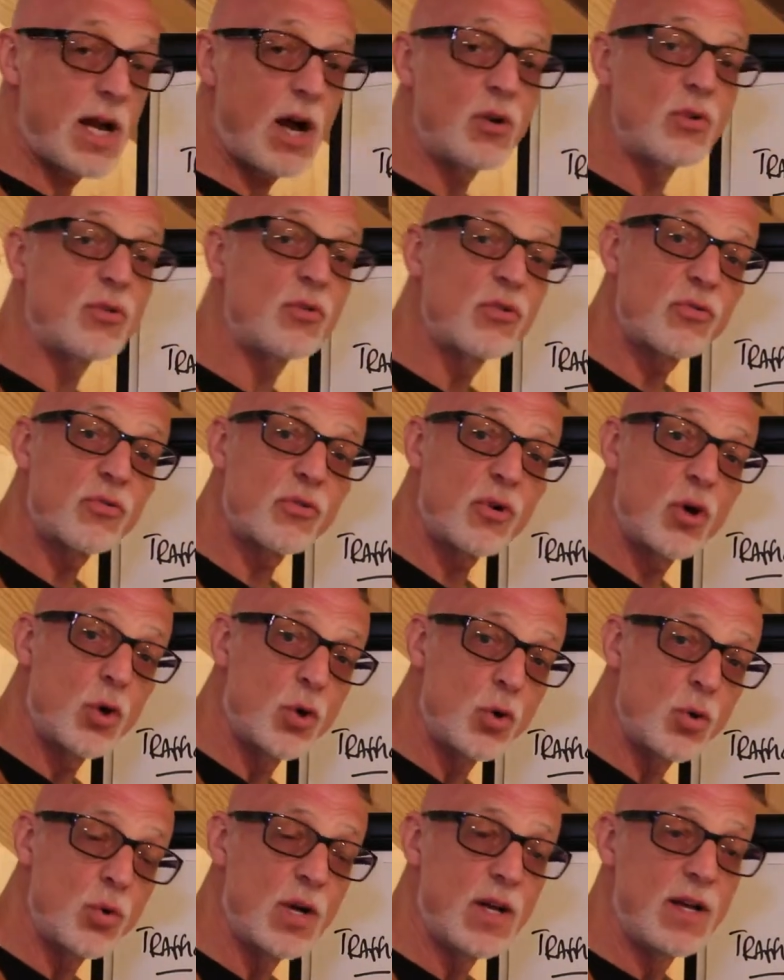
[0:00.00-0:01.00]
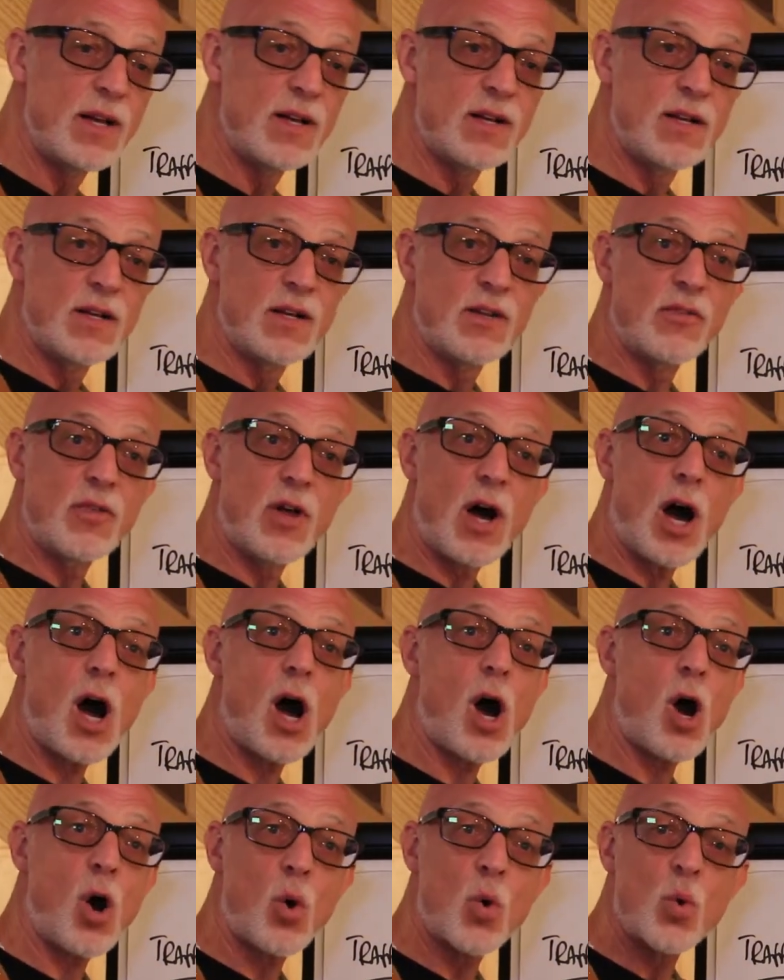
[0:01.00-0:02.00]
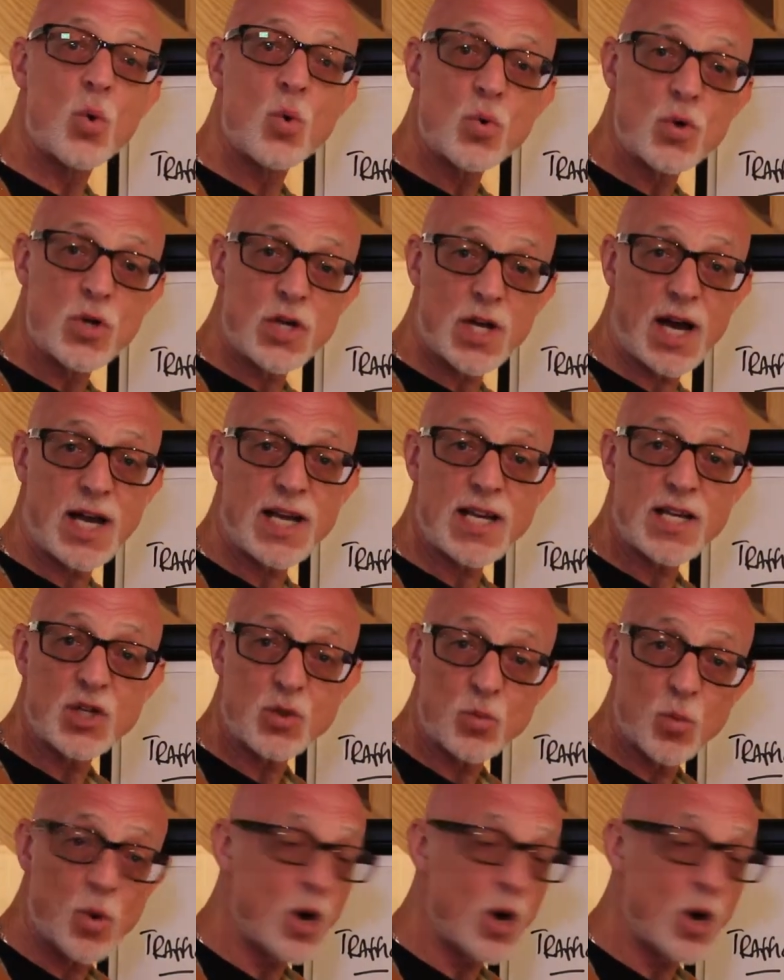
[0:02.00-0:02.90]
go through the whole day's